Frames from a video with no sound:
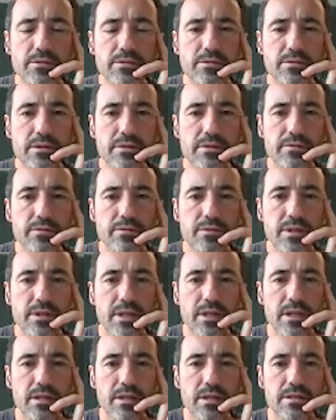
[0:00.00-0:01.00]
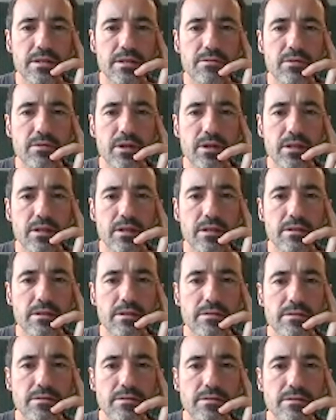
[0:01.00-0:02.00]
If you take D1,
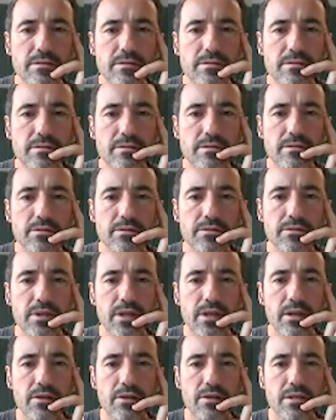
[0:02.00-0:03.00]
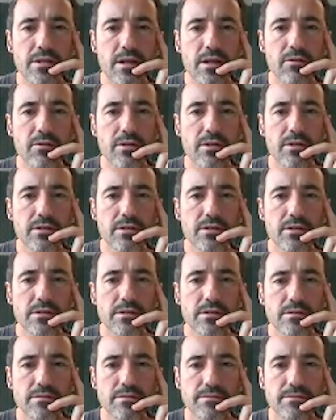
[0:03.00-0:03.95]
if you take a sequence